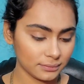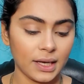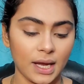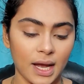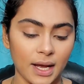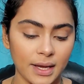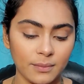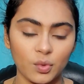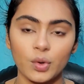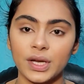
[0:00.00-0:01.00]
and
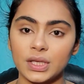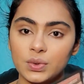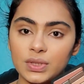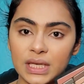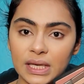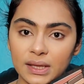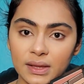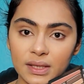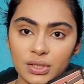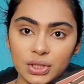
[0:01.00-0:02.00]
I'm going to
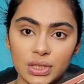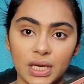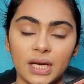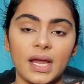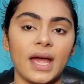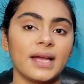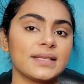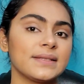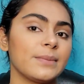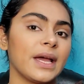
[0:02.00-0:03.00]
take this shade
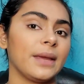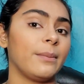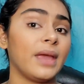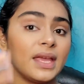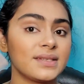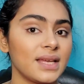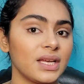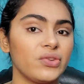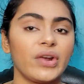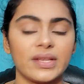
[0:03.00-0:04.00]
as my base
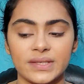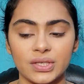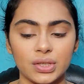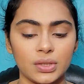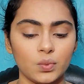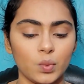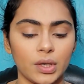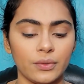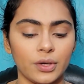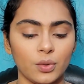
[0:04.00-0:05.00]
and transition,
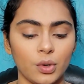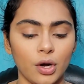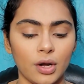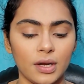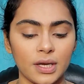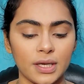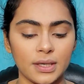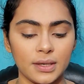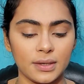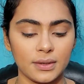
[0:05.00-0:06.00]
whatever you call
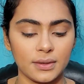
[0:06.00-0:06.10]
it.